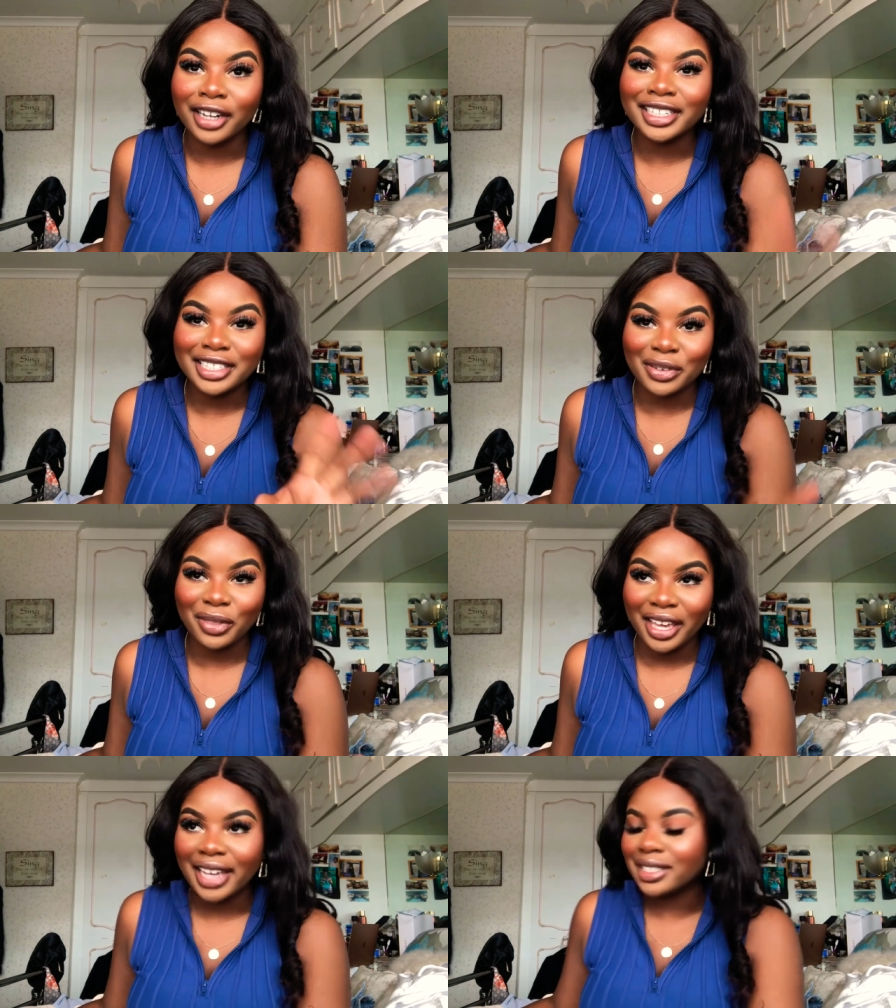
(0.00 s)
until the
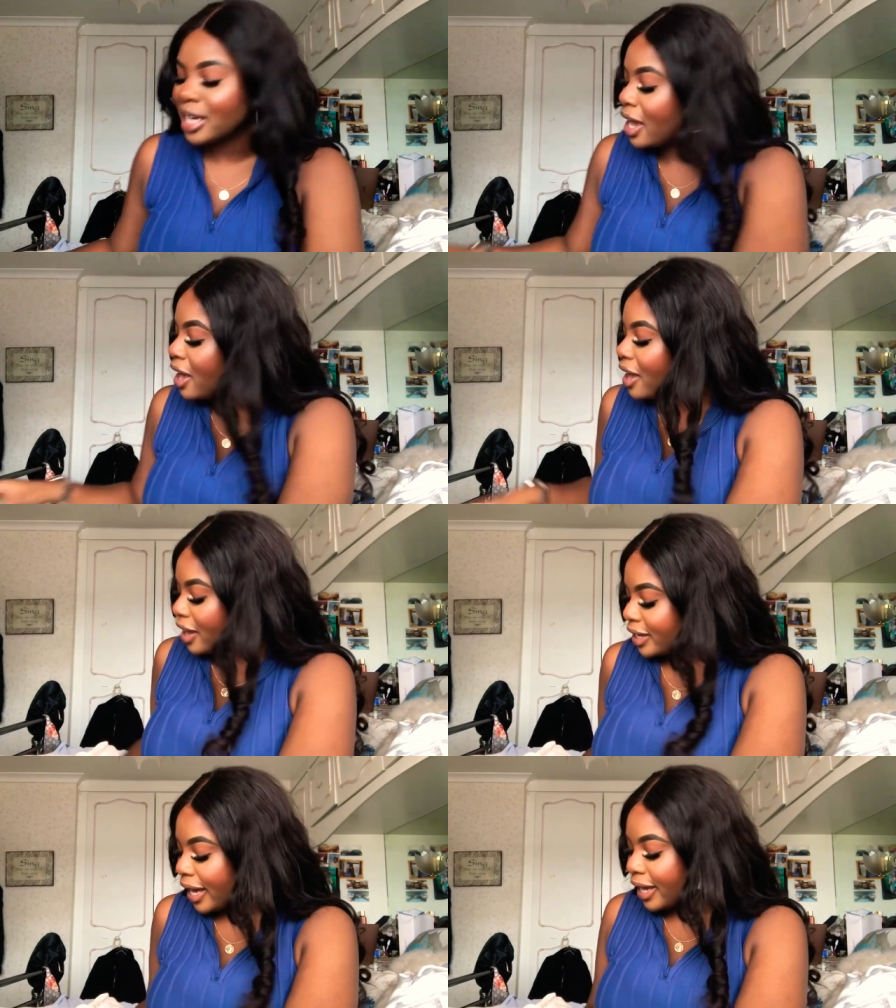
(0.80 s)
end.
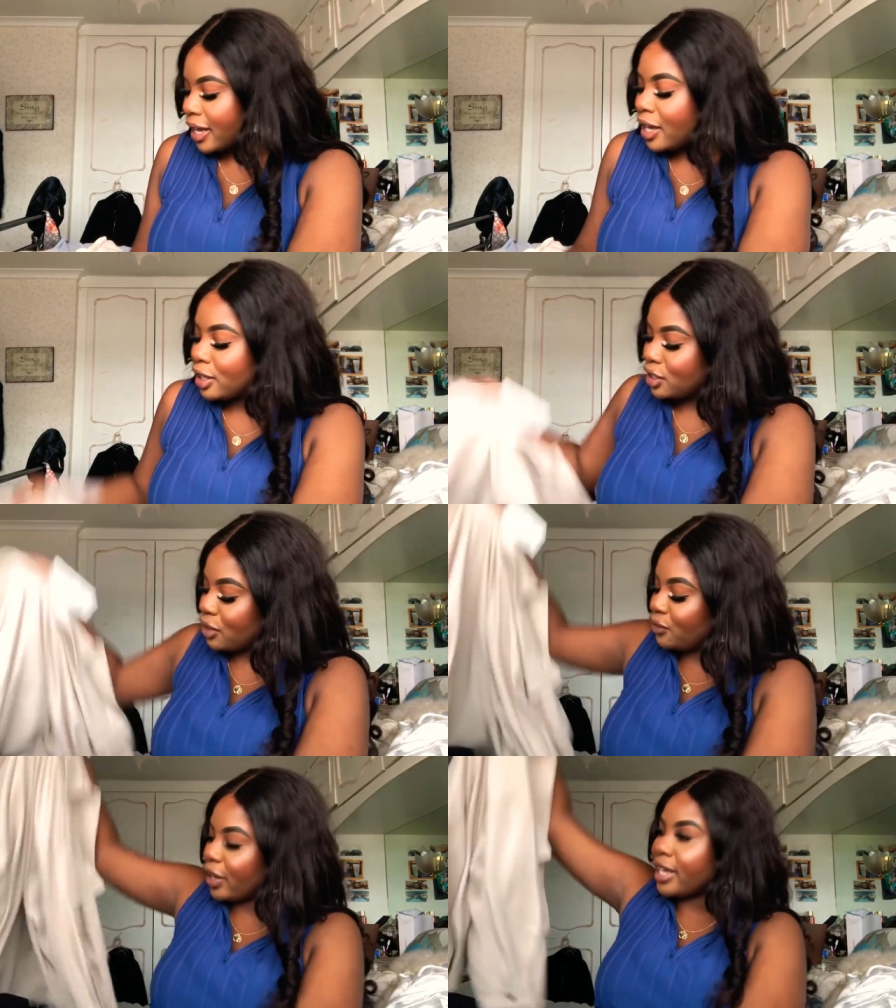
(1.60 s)
Okay, so the
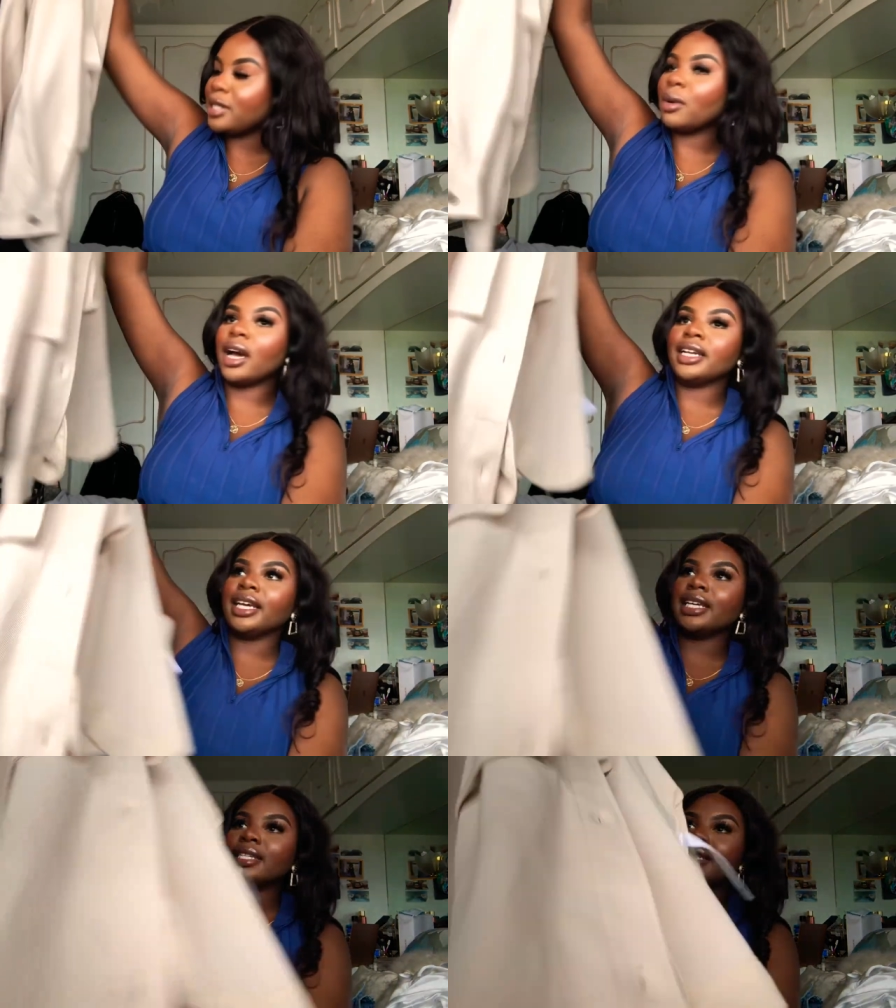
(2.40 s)
first one
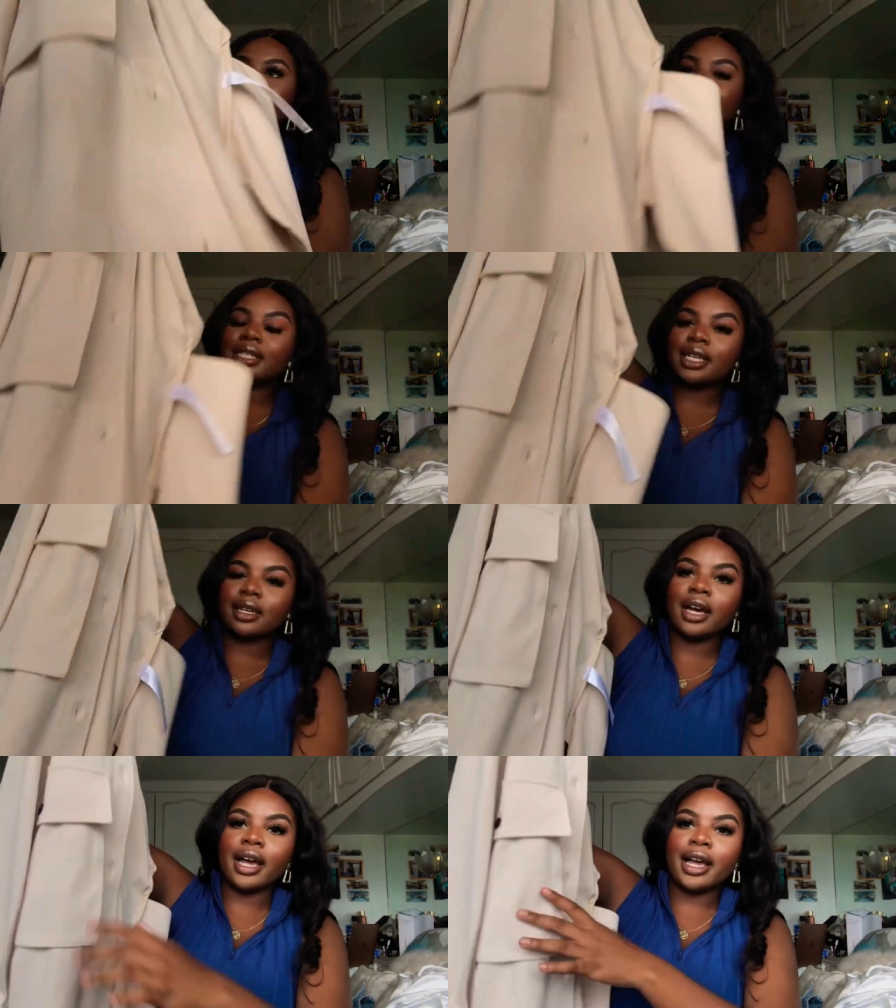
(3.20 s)
is this,
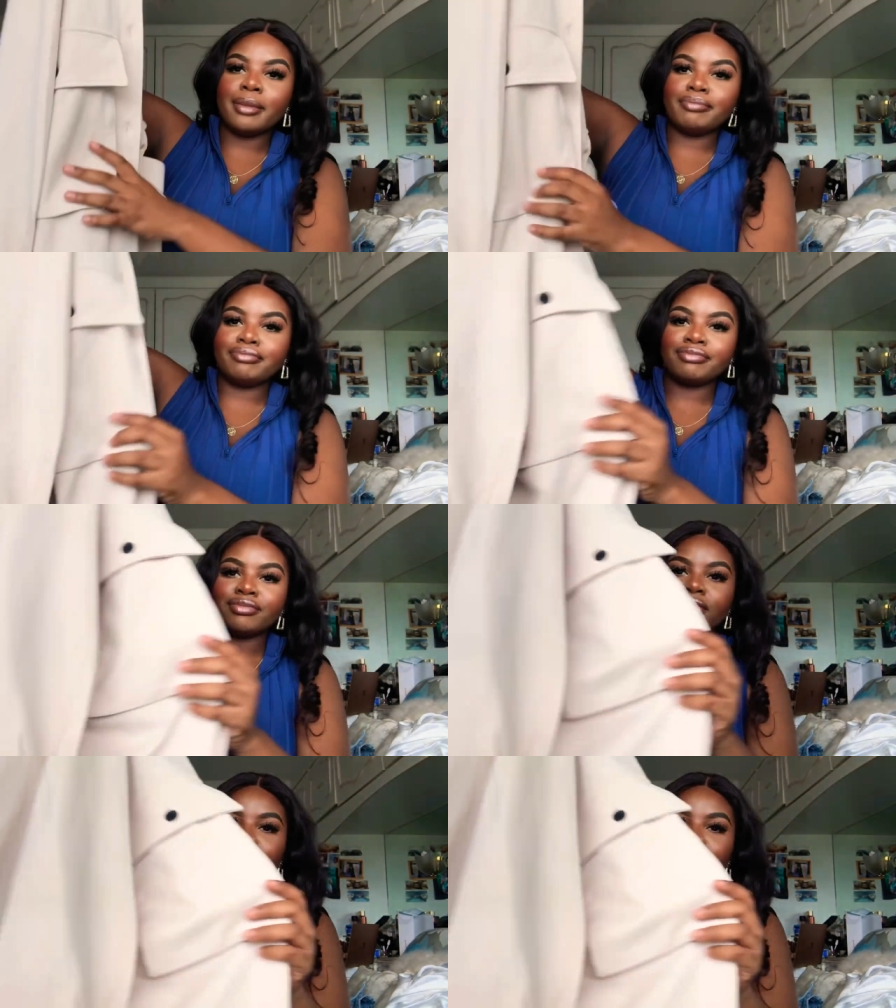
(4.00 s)
um,